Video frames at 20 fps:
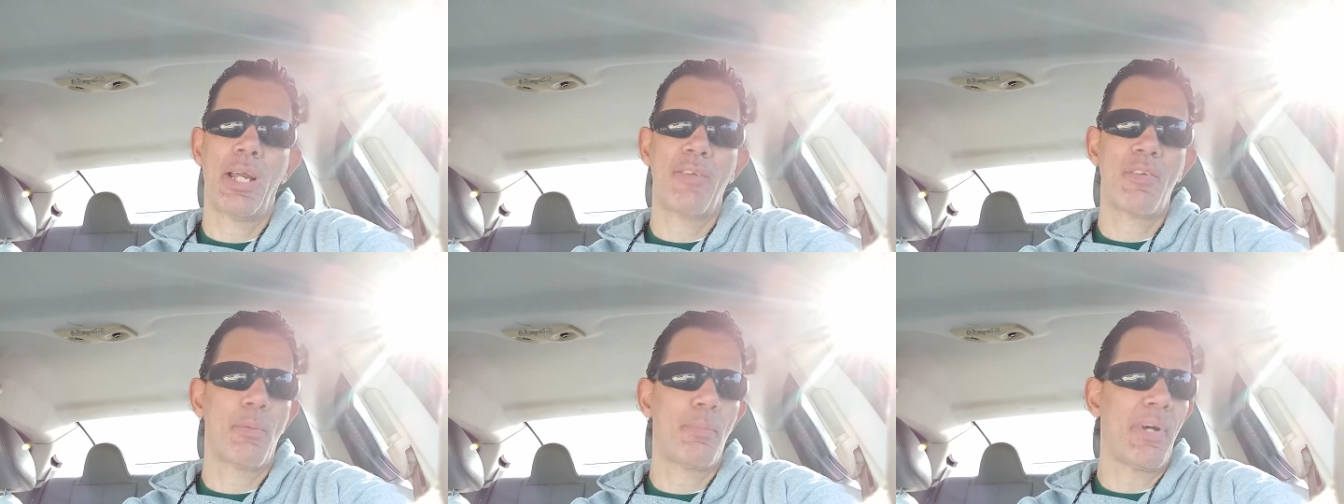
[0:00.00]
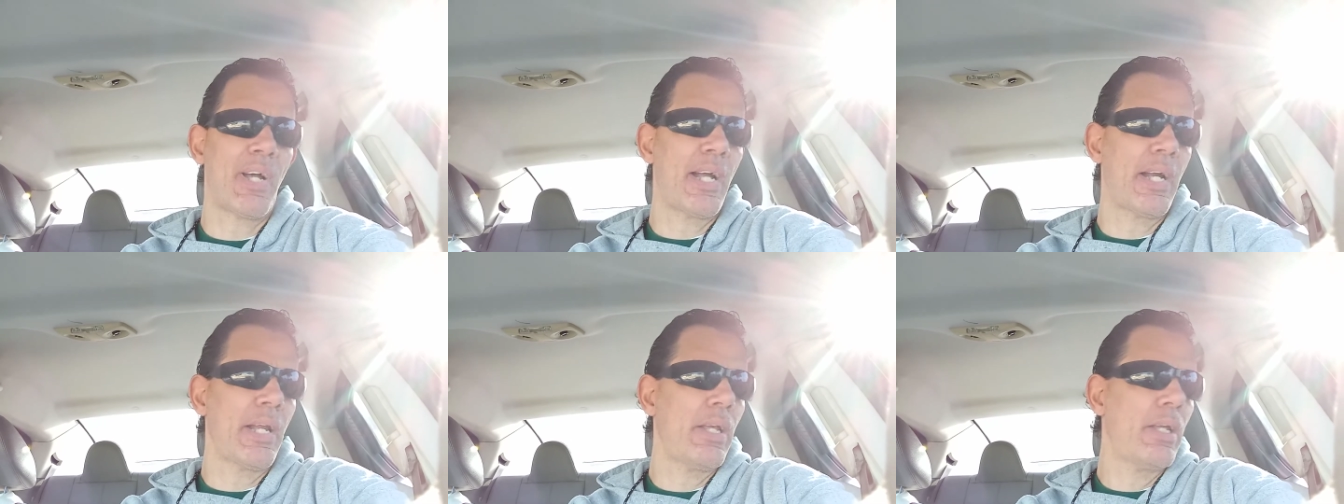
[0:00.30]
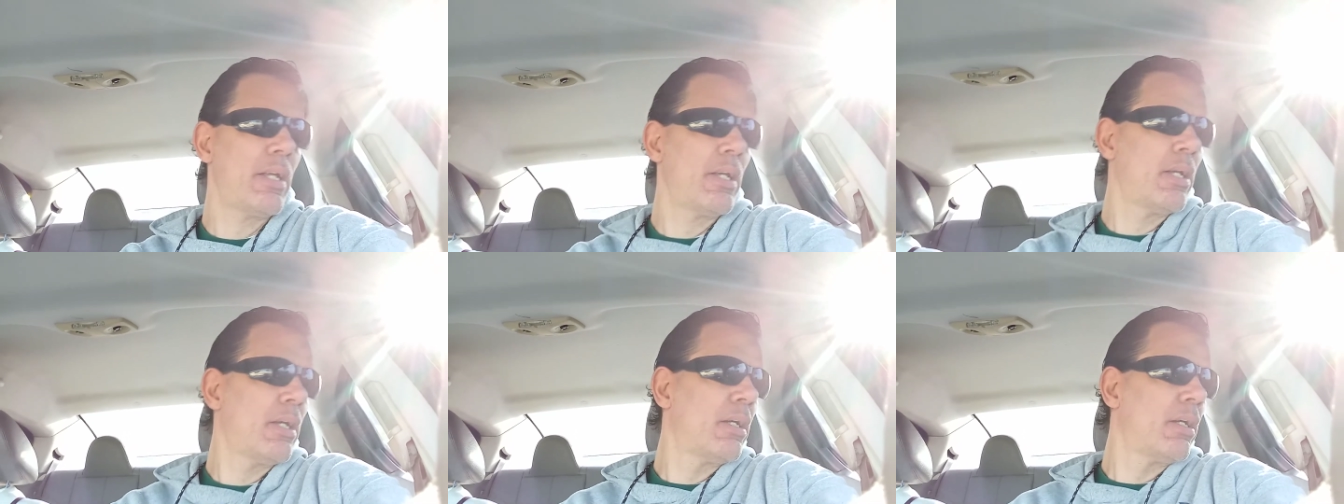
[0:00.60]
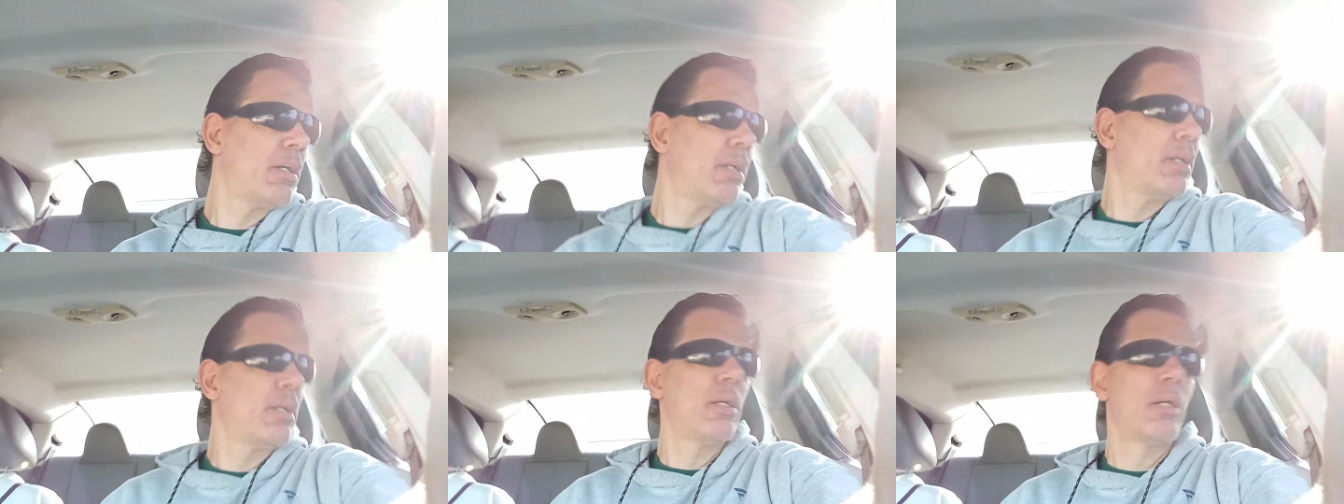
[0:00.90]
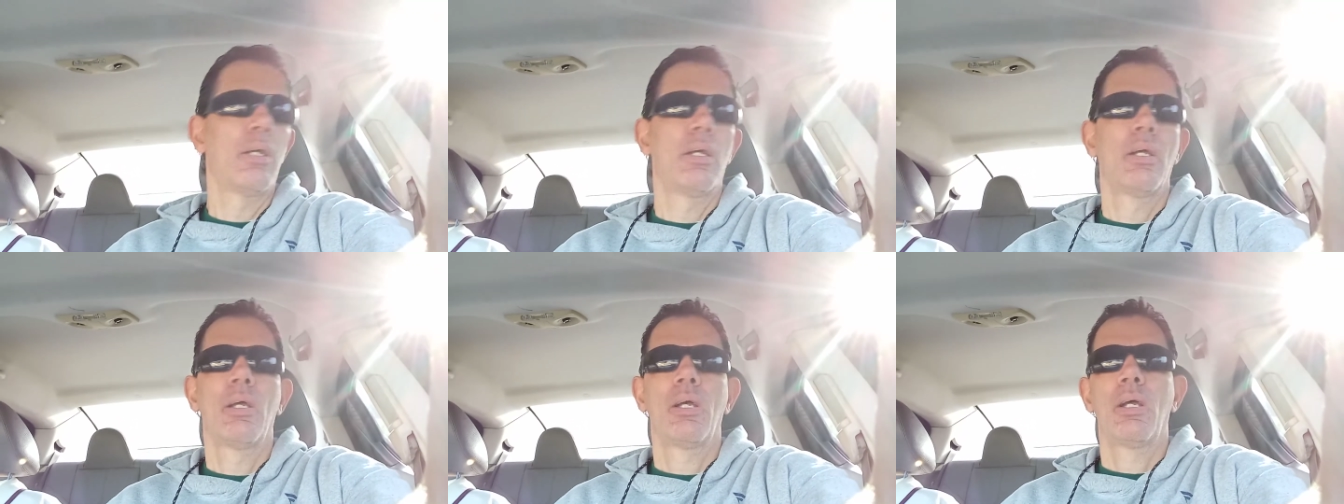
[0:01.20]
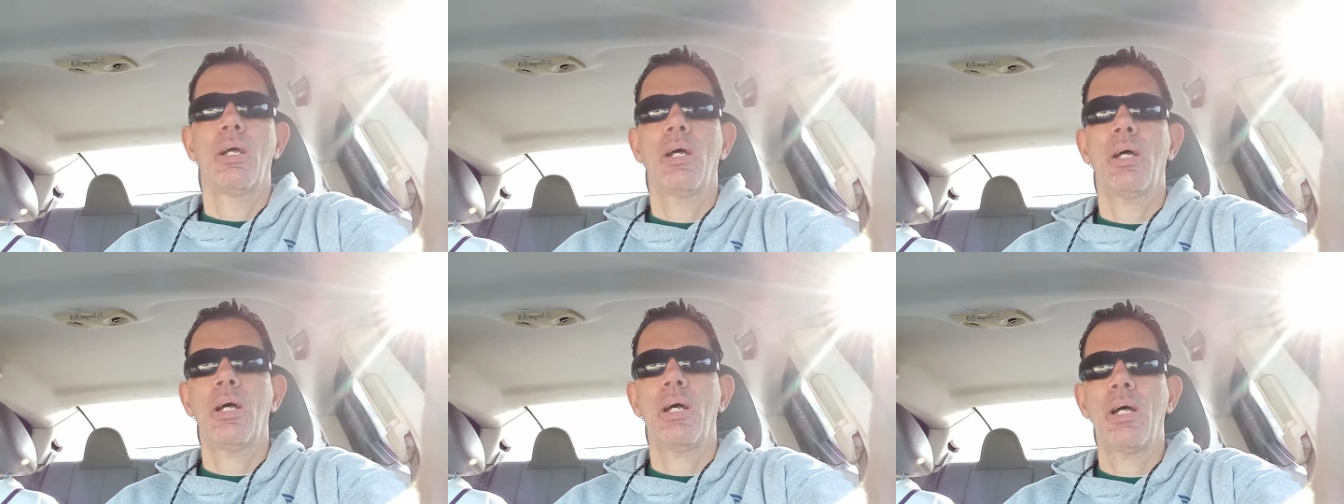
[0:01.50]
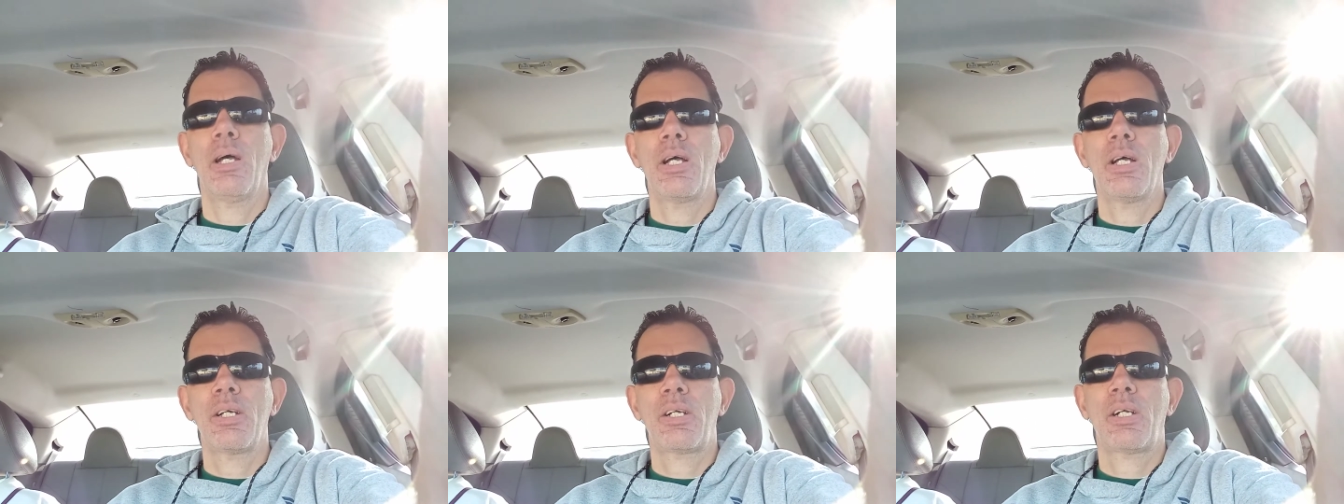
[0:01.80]
everybody.
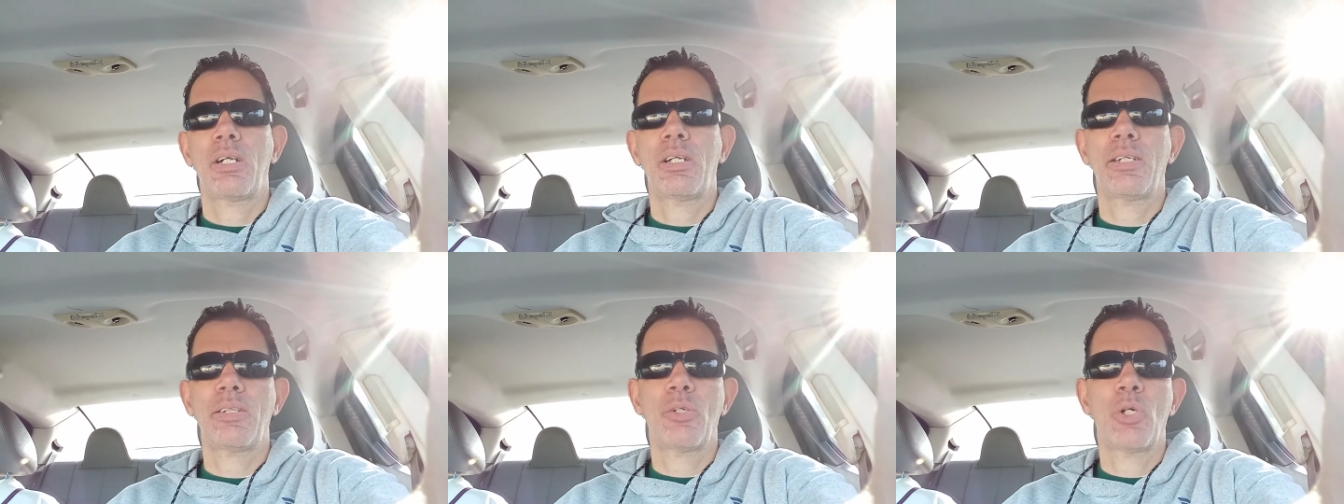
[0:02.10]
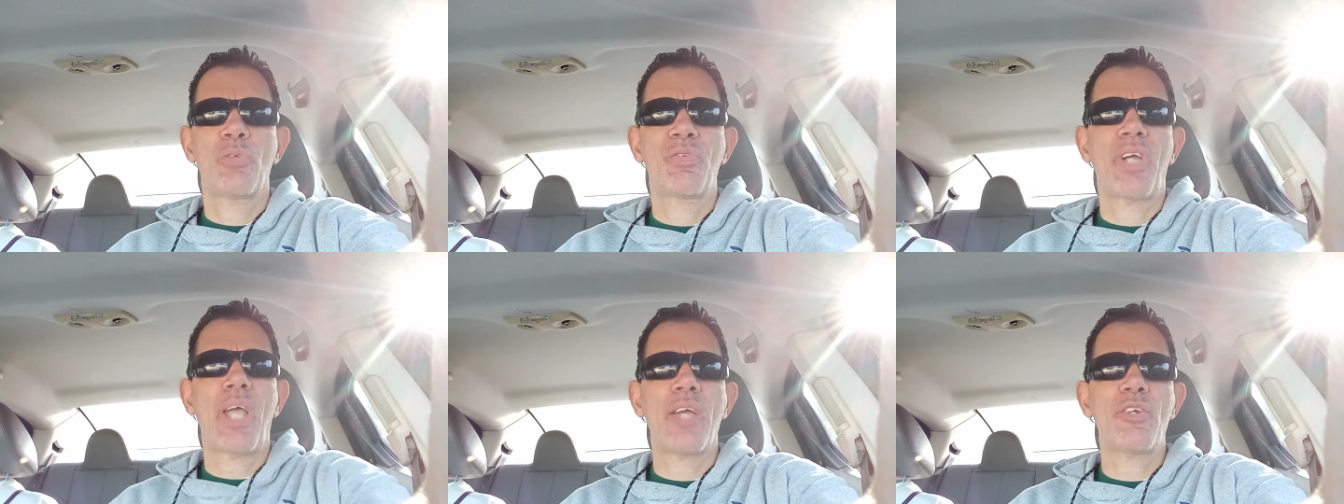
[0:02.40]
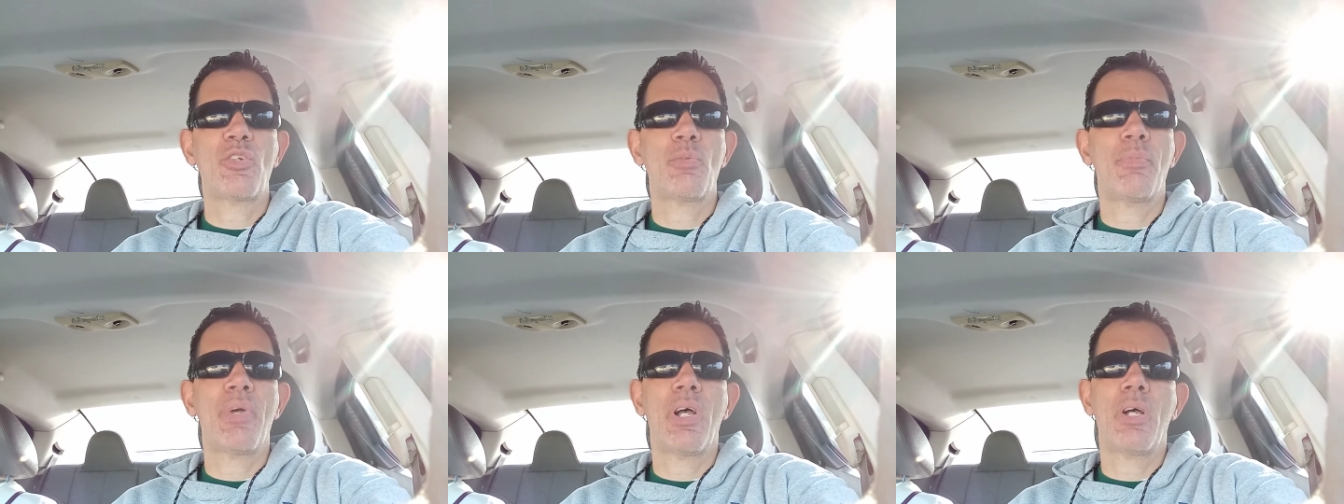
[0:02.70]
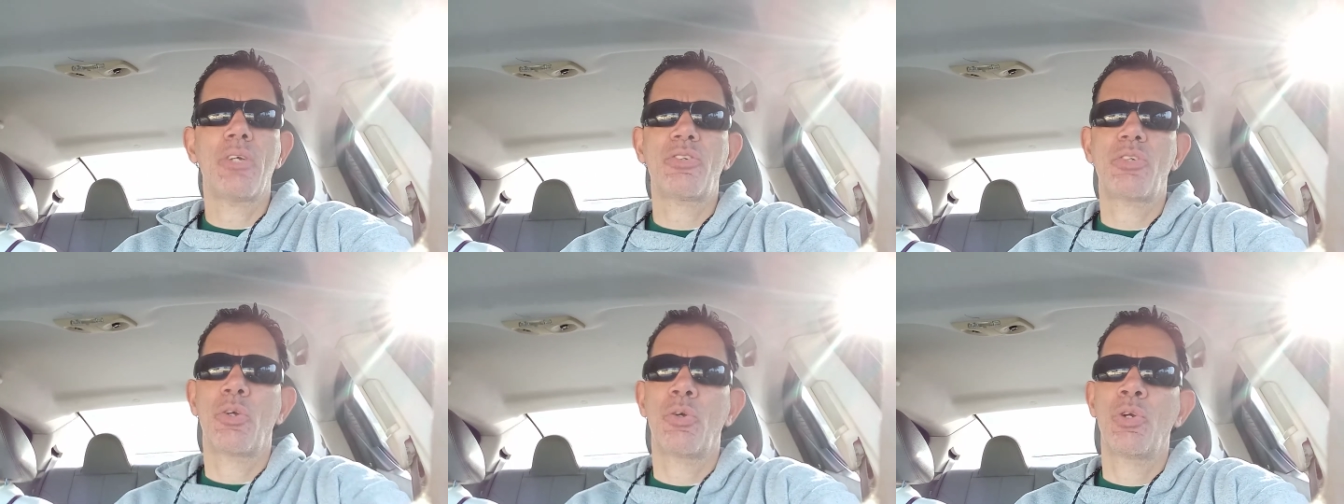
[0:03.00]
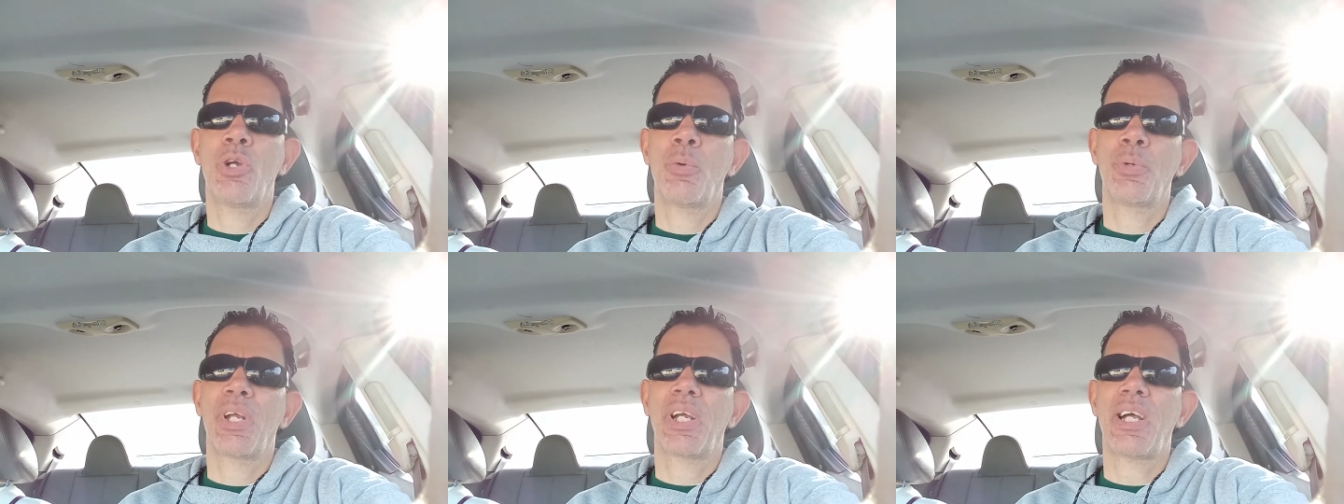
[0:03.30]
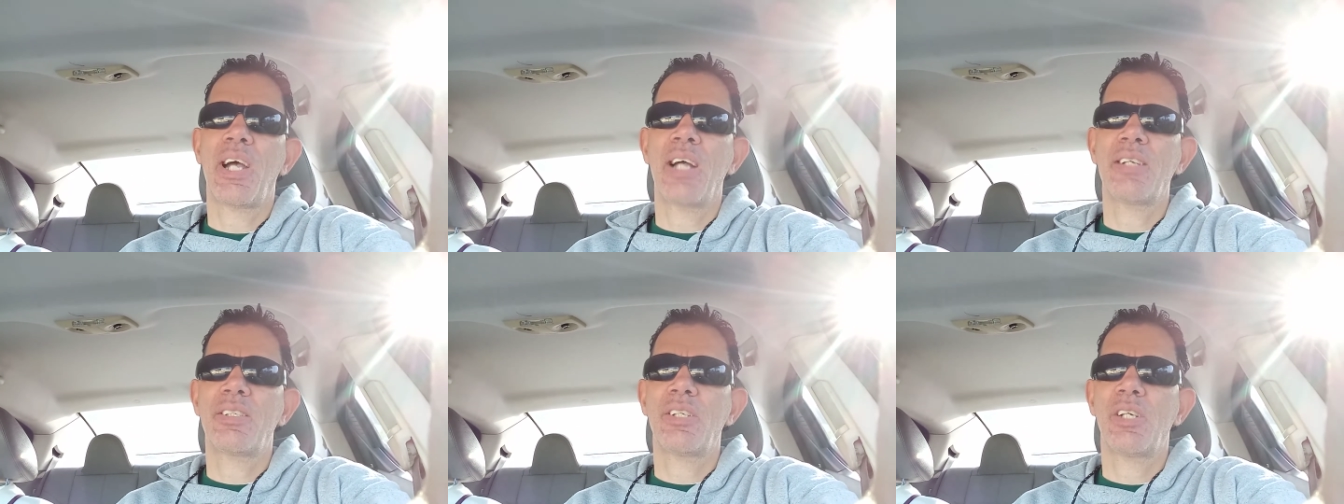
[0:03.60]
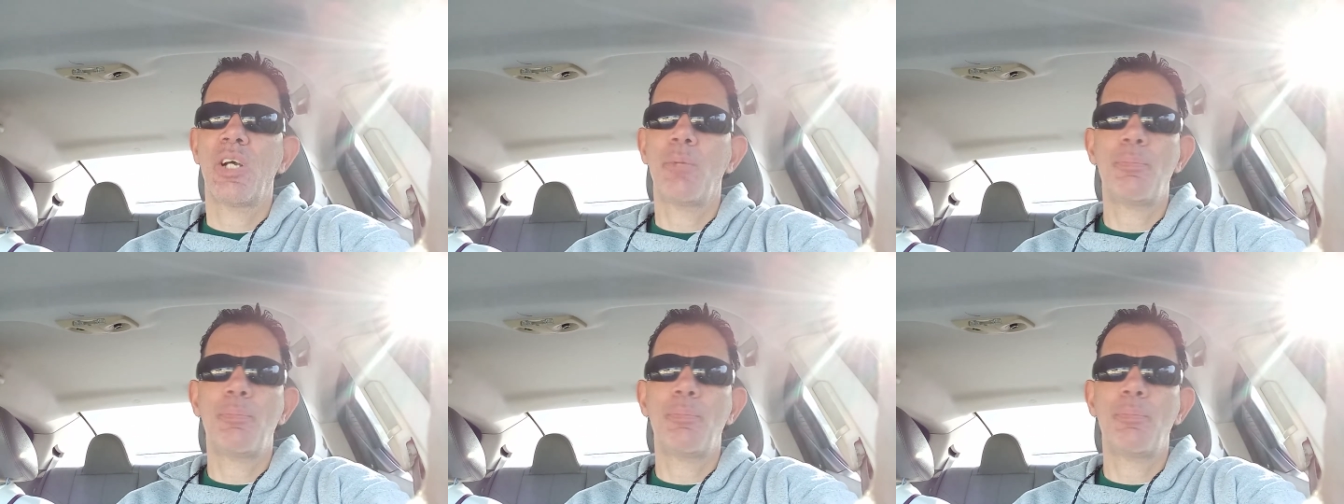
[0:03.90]
uh, click the notification bell so you'll know when the content
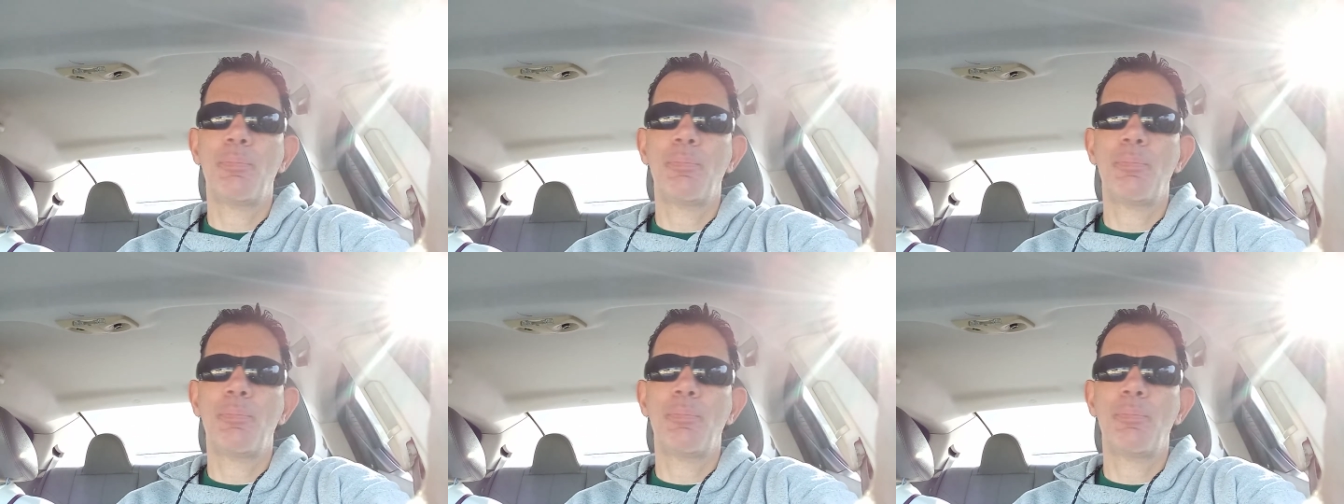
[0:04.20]
uploads.